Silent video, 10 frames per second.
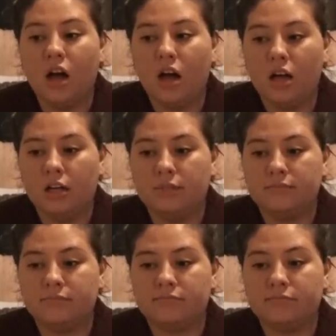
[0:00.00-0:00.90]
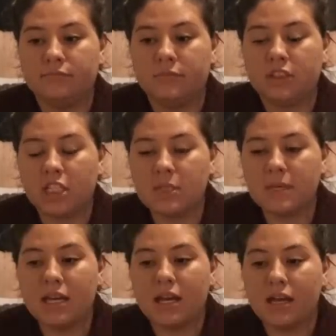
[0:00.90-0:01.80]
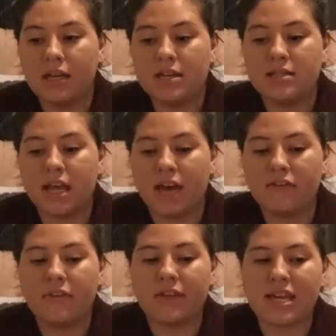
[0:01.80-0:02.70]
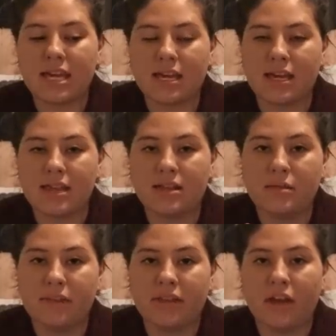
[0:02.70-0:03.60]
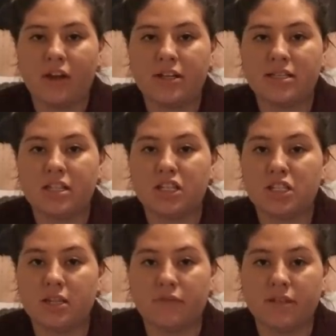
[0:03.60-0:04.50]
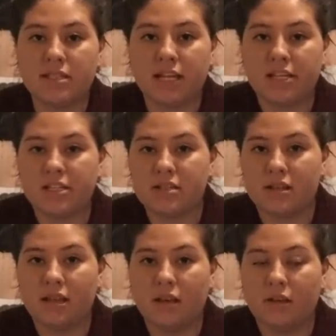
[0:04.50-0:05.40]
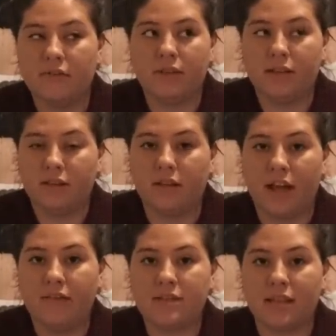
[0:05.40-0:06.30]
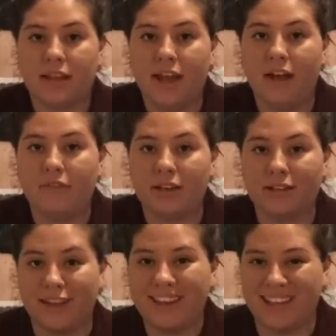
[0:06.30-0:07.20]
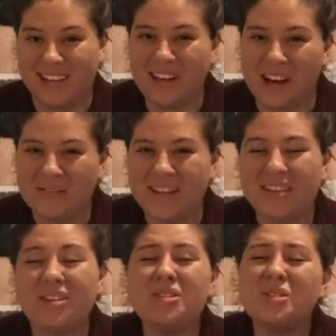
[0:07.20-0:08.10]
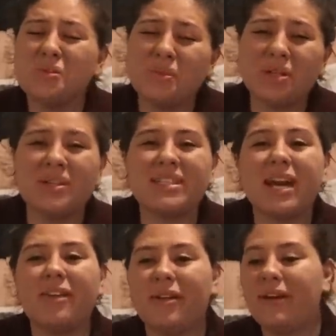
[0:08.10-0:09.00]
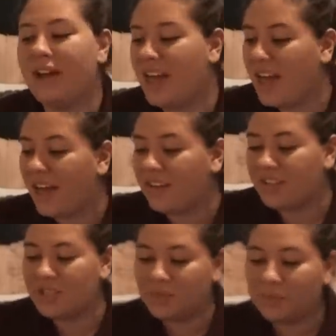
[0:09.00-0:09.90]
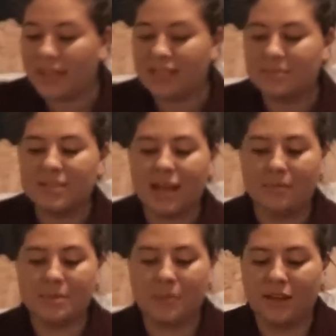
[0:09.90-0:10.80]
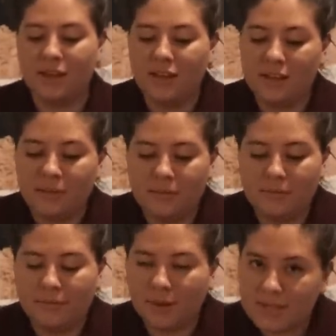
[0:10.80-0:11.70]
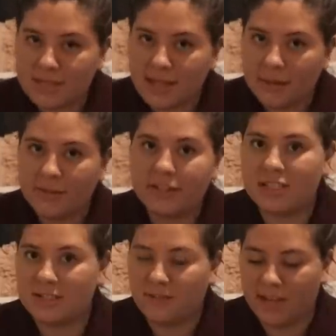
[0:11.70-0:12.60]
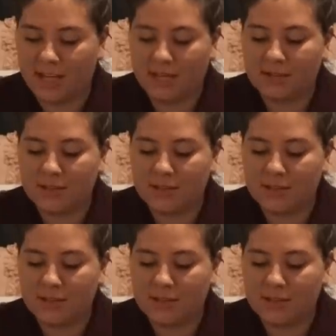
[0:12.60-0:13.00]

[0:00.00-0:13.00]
Um, just because I feel like Ethan and Amelia are in such different stages of, in their lives that they have like nothing in common. They're super cute together and they do play sometimes but most of the time they're just fighting.